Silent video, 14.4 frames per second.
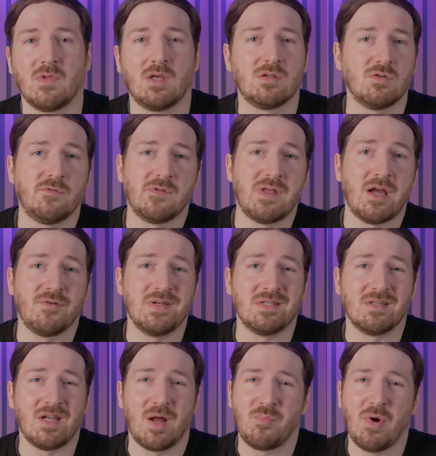So for that
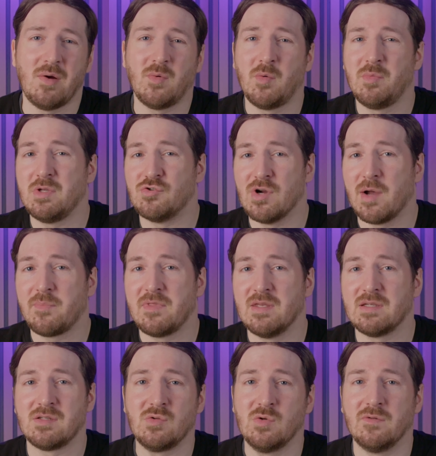reason, I probably dropped
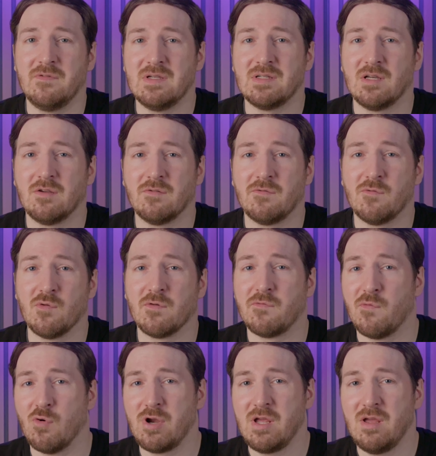this to a VSUN
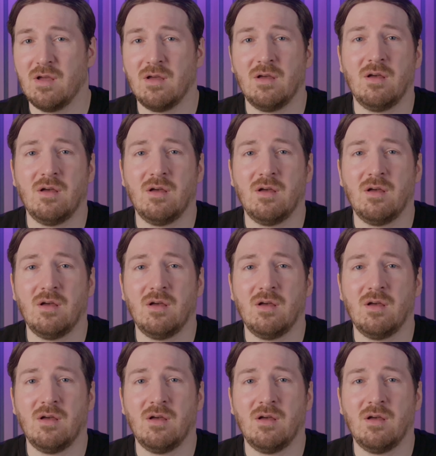440.